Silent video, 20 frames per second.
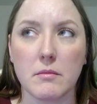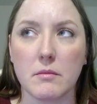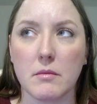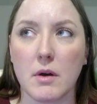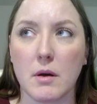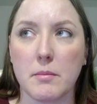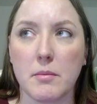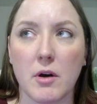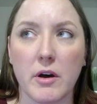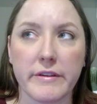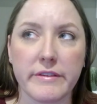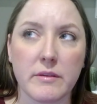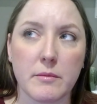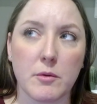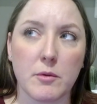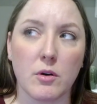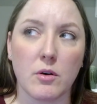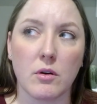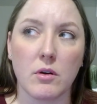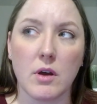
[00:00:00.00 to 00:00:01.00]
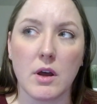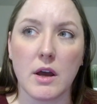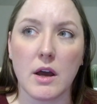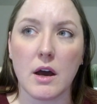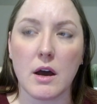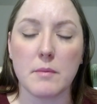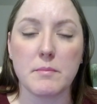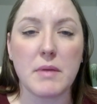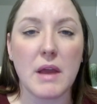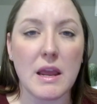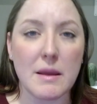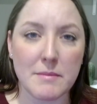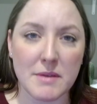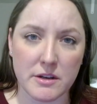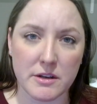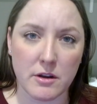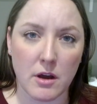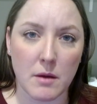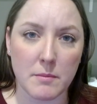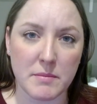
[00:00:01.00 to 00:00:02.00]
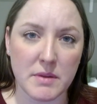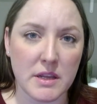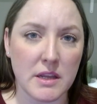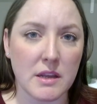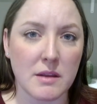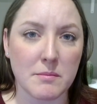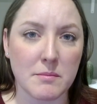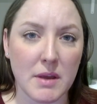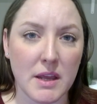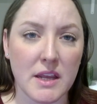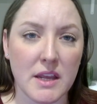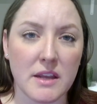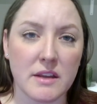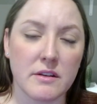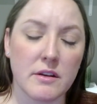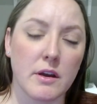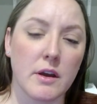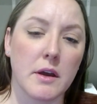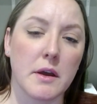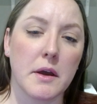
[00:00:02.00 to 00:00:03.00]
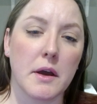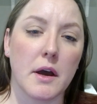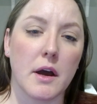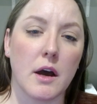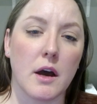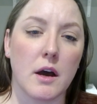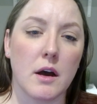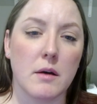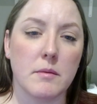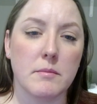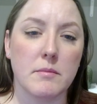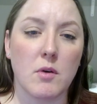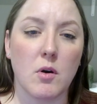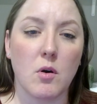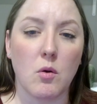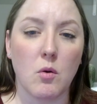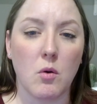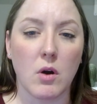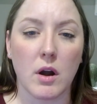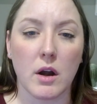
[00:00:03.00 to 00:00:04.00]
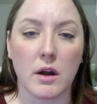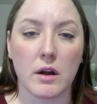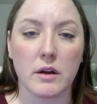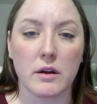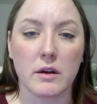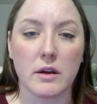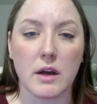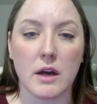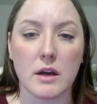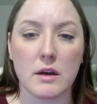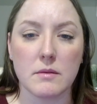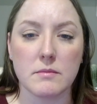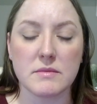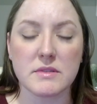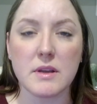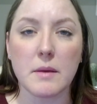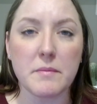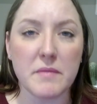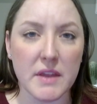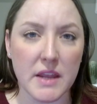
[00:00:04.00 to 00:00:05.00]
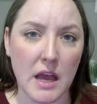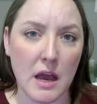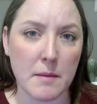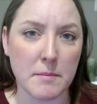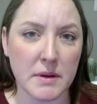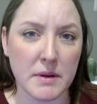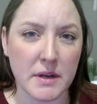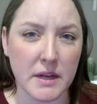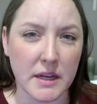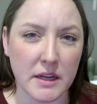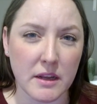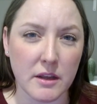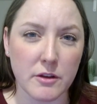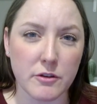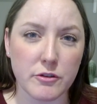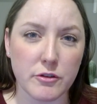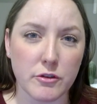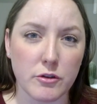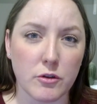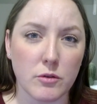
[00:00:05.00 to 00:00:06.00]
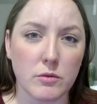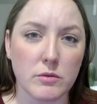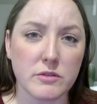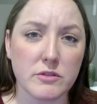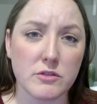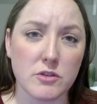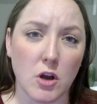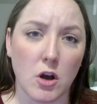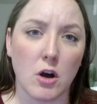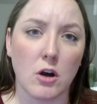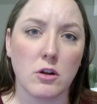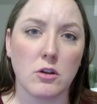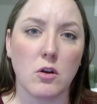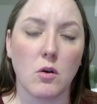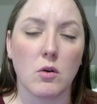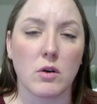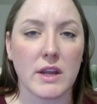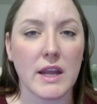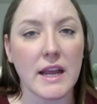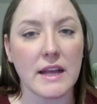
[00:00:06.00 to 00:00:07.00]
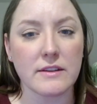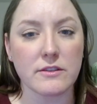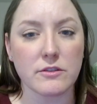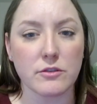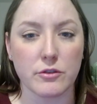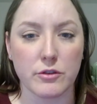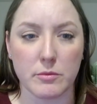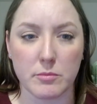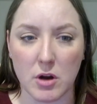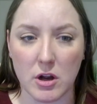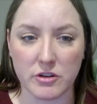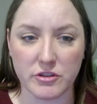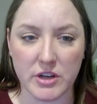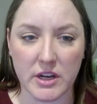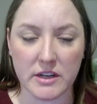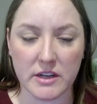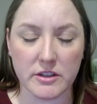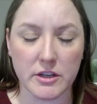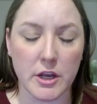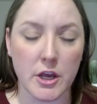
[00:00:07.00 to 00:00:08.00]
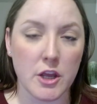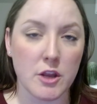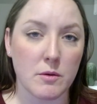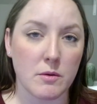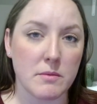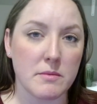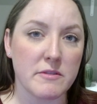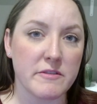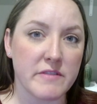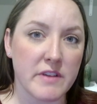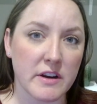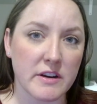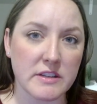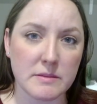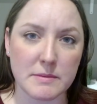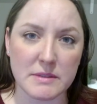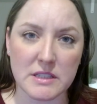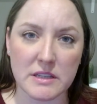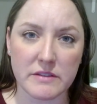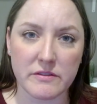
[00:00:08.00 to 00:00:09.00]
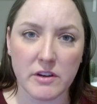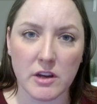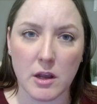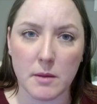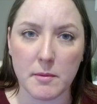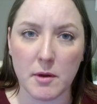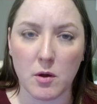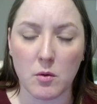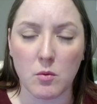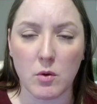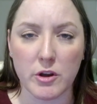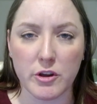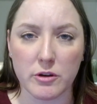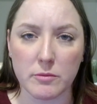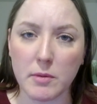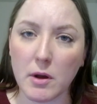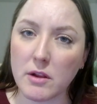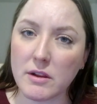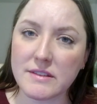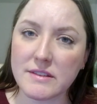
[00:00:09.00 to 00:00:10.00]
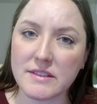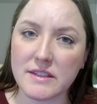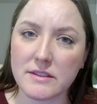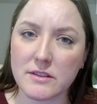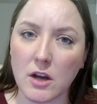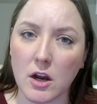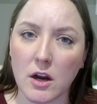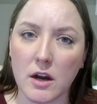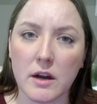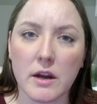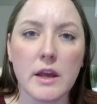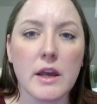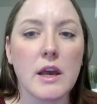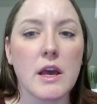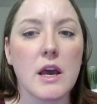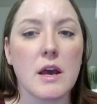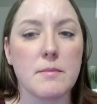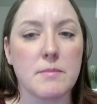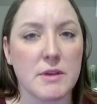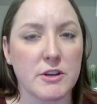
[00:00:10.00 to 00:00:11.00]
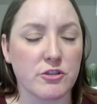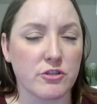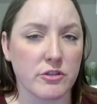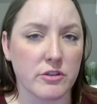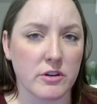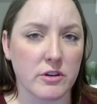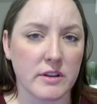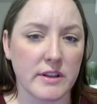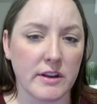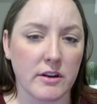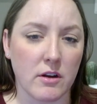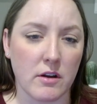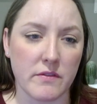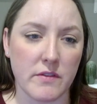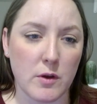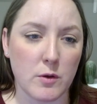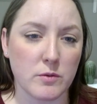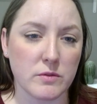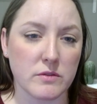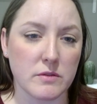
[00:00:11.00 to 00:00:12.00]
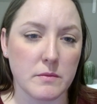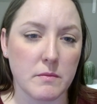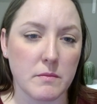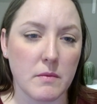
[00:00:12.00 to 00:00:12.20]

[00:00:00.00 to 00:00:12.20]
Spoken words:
a possible payment not being paid or something happening to stall or cancel the project. You want to be very specific about what your policies are and make sure they're clear on those.